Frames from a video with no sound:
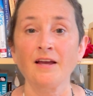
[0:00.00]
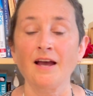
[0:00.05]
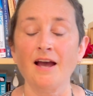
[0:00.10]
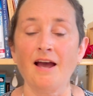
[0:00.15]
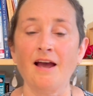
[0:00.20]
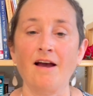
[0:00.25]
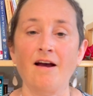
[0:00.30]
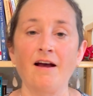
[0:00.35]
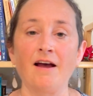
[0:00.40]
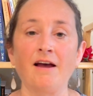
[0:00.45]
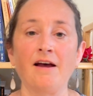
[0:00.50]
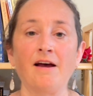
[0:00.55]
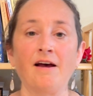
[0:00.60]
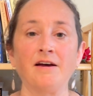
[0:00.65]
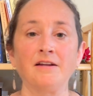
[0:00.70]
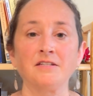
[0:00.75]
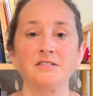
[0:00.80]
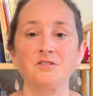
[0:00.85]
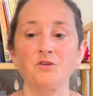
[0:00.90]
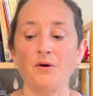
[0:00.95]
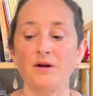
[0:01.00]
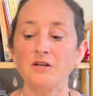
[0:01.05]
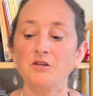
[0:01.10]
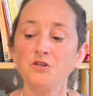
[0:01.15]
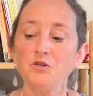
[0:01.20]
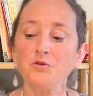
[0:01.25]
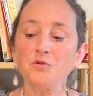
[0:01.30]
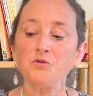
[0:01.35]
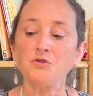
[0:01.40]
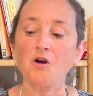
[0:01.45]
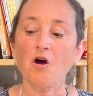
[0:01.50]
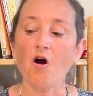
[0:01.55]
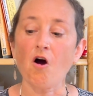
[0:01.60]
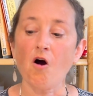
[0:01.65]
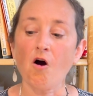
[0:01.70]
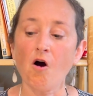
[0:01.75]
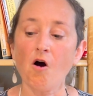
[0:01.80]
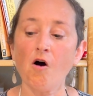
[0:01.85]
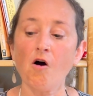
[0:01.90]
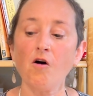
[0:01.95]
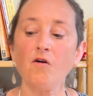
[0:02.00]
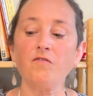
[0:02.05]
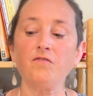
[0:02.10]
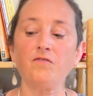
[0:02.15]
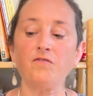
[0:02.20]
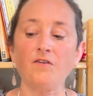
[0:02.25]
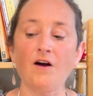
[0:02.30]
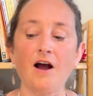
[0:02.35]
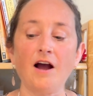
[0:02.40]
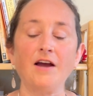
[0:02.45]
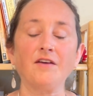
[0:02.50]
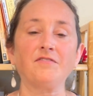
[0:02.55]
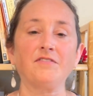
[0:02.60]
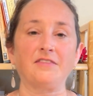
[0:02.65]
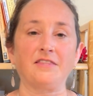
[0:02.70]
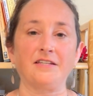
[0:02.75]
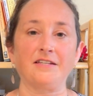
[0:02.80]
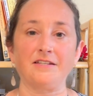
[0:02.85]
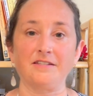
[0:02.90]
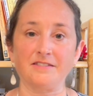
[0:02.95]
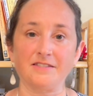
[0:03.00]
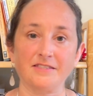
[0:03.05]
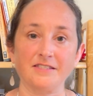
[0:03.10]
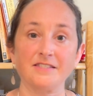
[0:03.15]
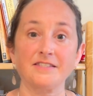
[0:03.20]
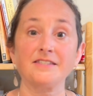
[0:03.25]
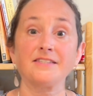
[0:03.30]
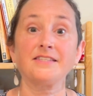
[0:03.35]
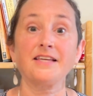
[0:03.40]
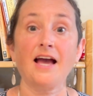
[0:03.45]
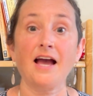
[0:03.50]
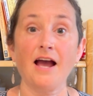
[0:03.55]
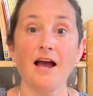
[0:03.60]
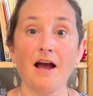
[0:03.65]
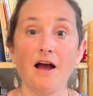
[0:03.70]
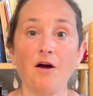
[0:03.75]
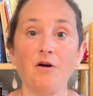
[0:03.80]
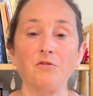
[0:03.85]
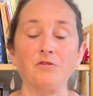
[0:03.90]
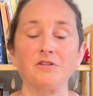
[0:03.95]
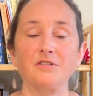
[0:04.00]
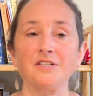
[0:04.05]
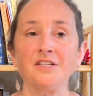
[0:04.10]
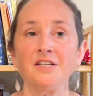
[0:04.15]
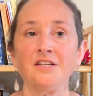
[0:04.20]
And so I use all 5 of these: the sound,